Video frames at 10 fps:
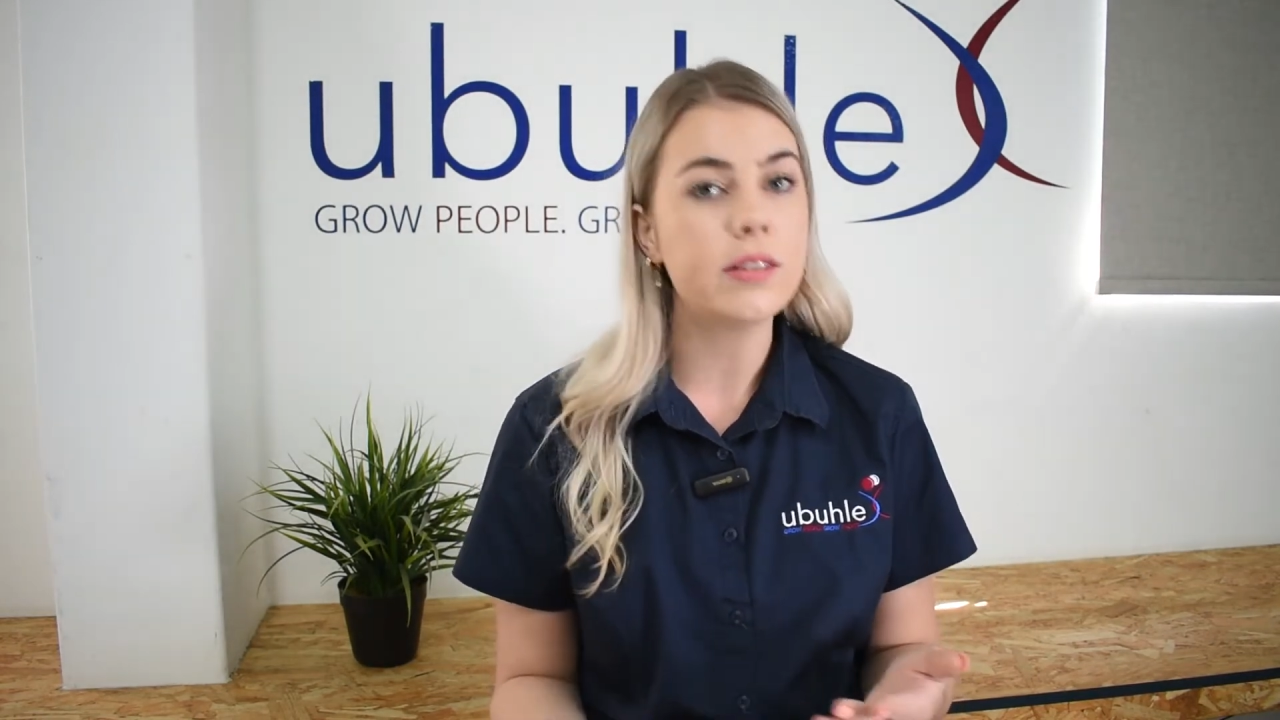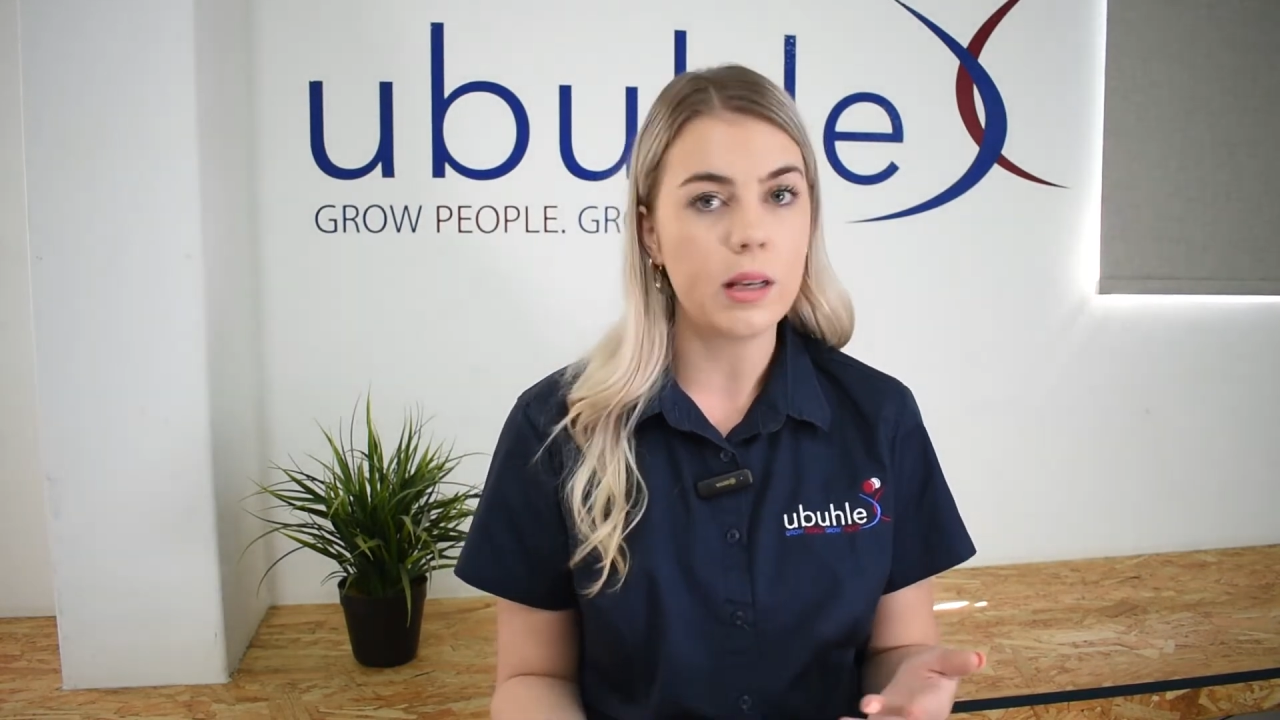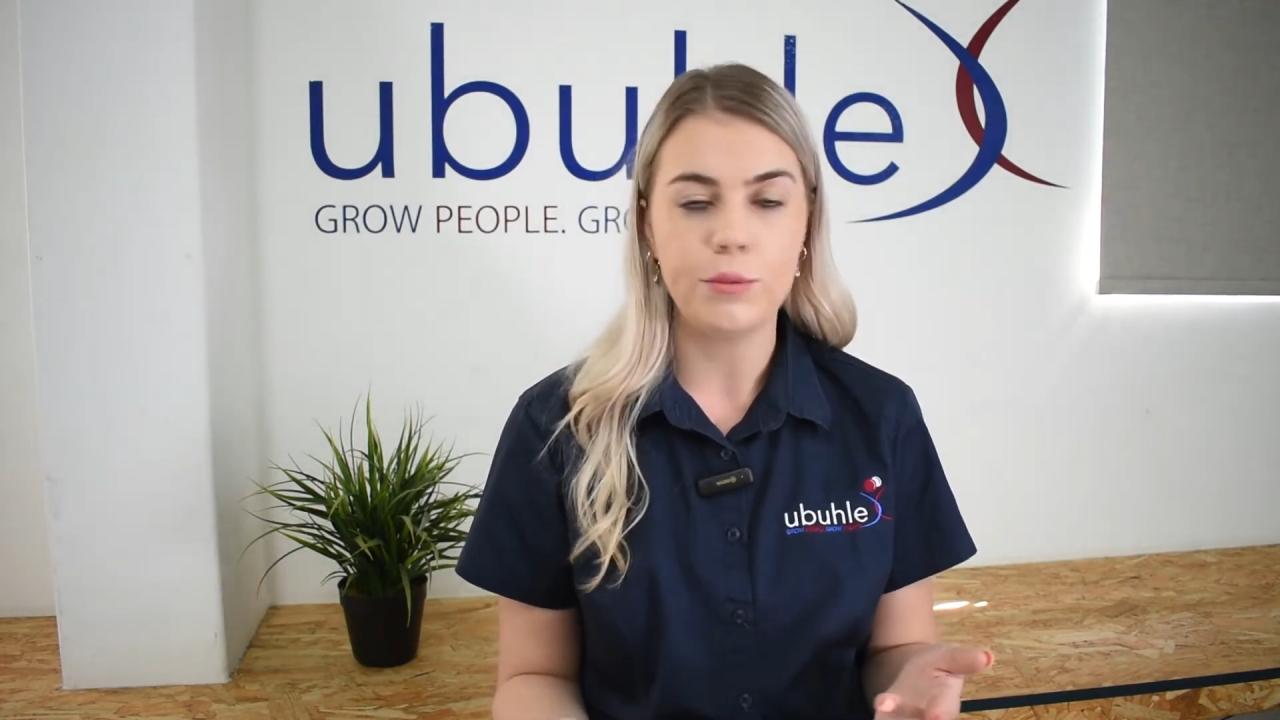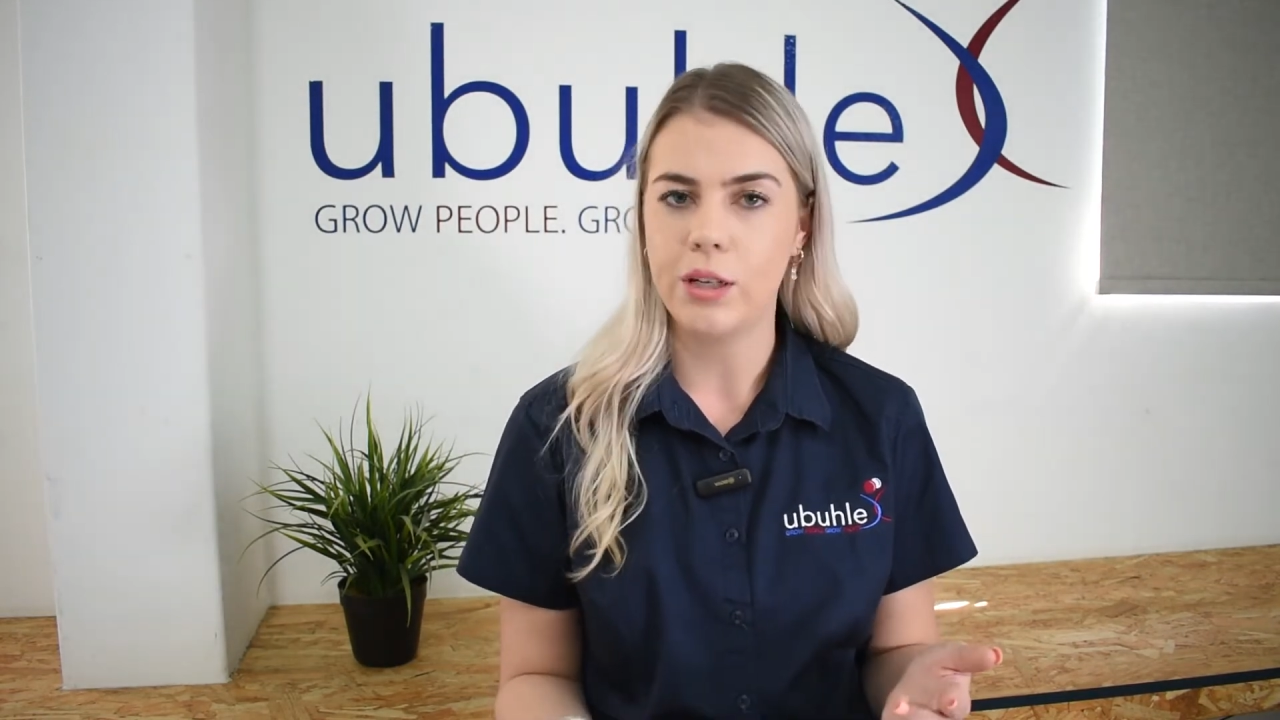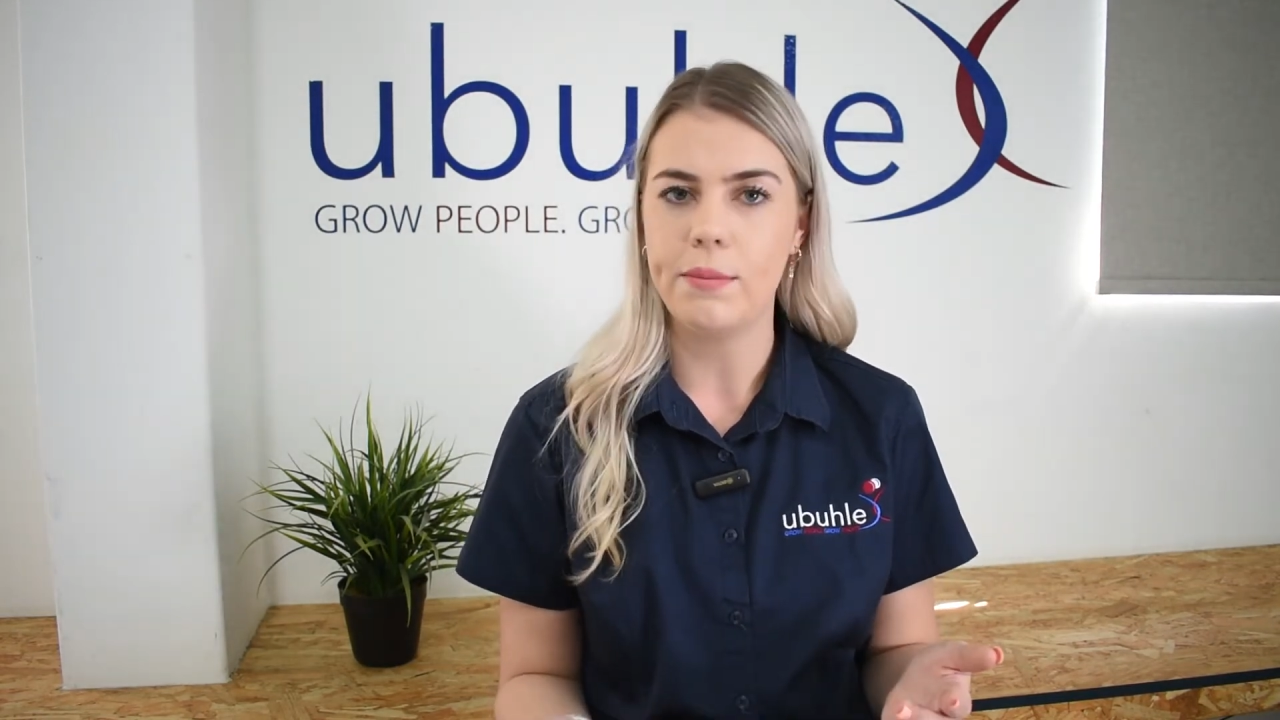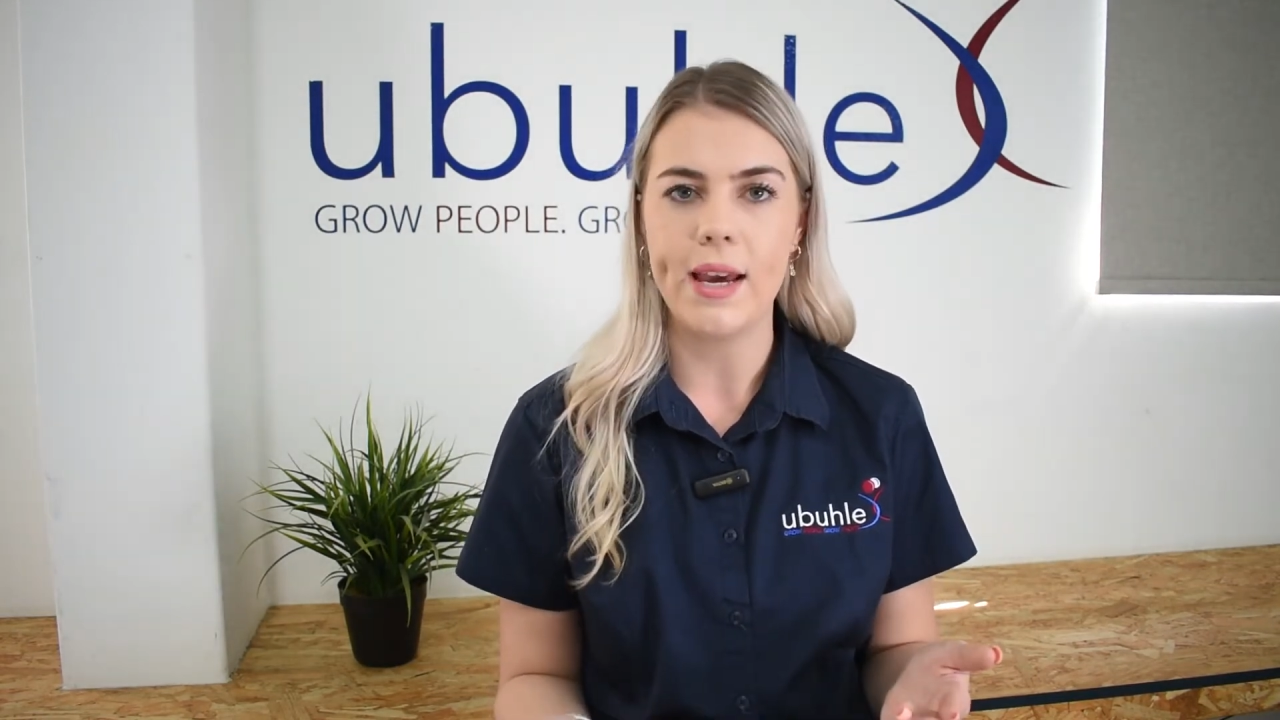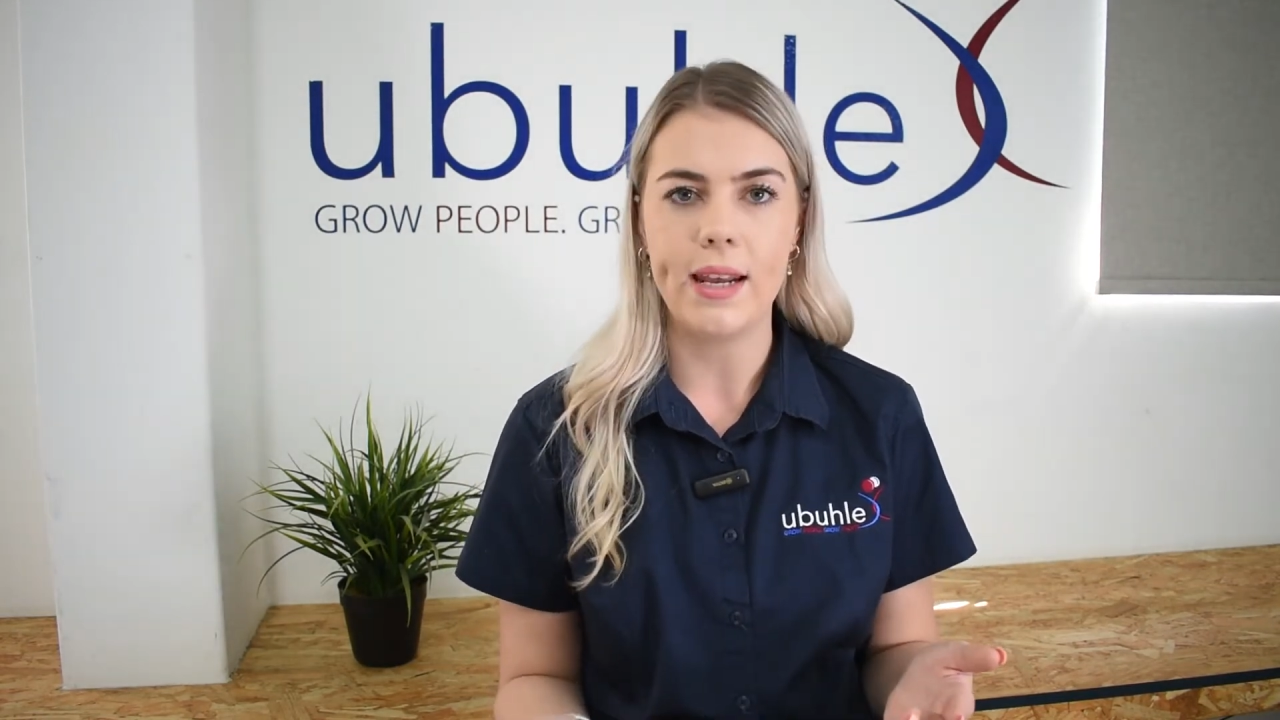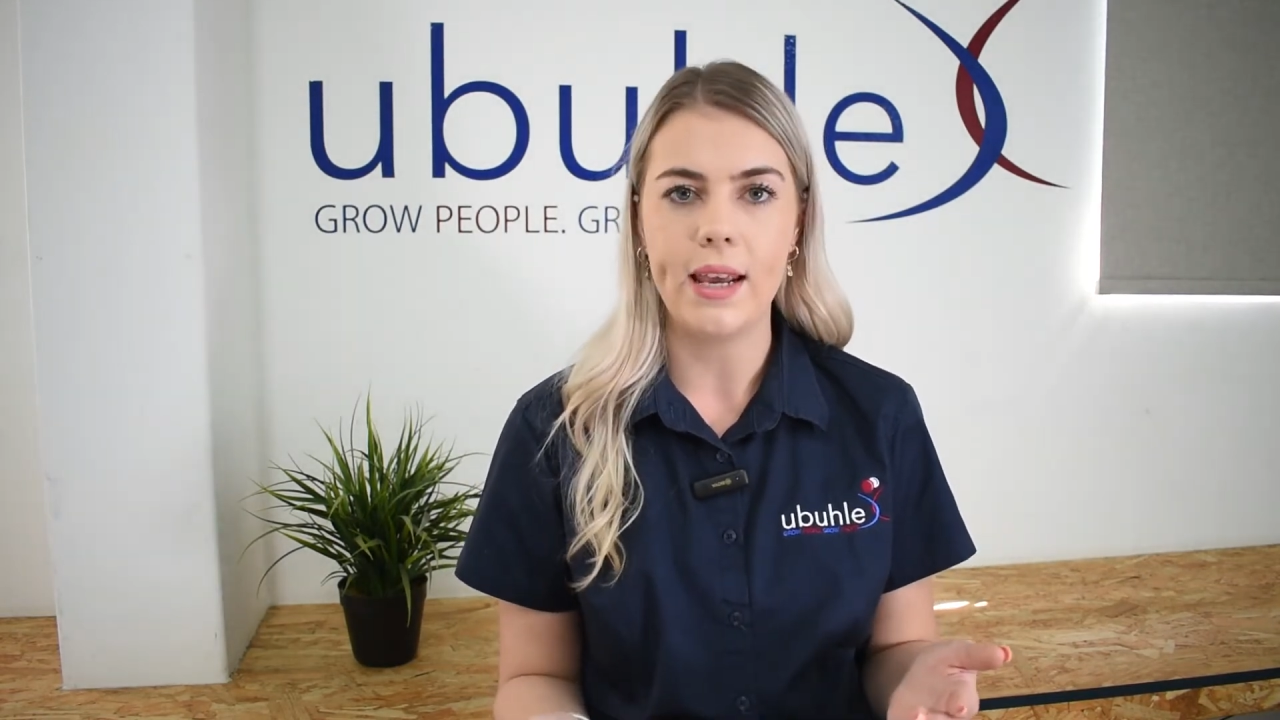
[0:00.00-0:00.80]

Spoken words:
subject matter